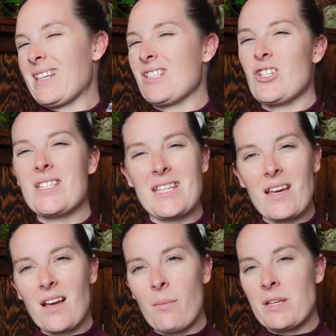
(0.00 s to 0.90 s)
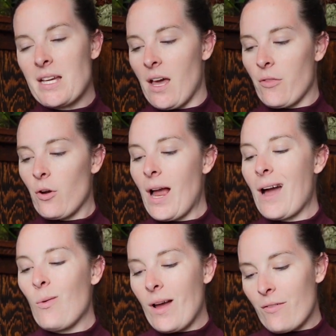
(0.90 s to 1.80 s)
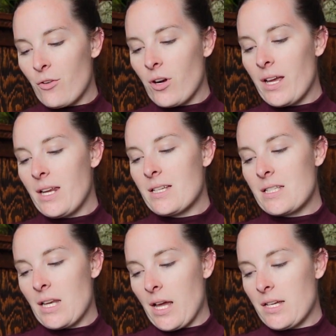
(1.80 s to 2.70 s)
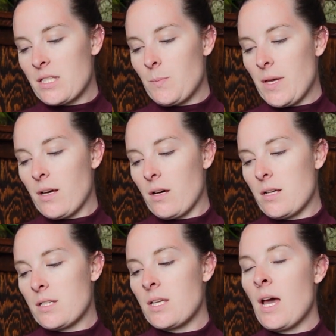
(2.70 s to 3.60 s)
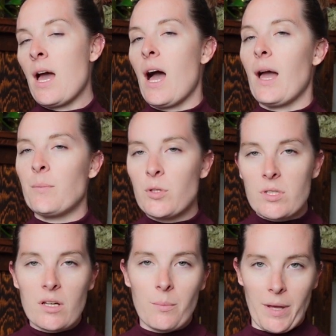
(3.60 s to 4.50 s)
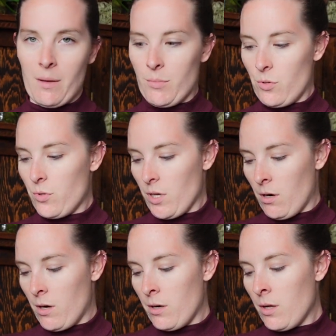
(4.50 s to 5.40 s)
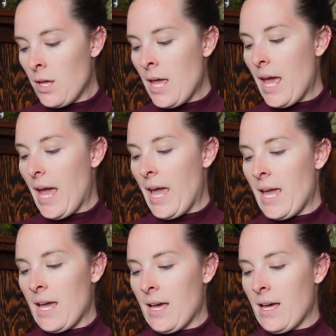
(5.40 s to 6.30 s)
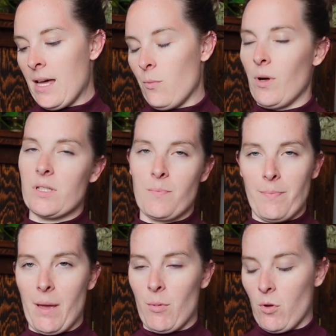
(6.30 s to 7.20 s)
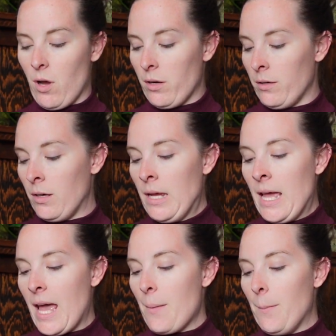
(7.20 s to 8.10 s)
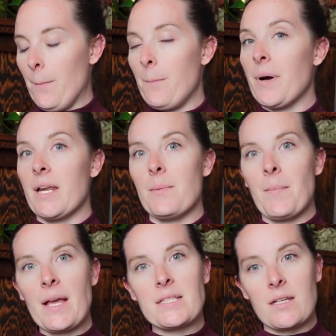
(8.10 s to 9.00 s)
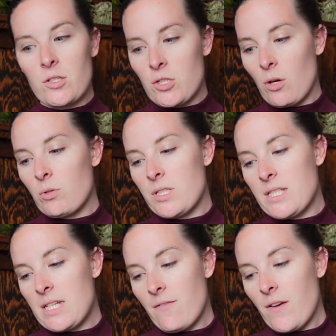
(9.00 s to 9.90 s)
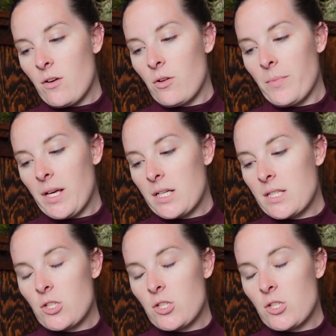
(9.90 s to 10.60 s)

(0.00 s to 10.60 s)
Just see it coming together. However, it is nice because I'm using a bamboo yarn and, well, it's bamboo cotton, but it makes it so difficult because it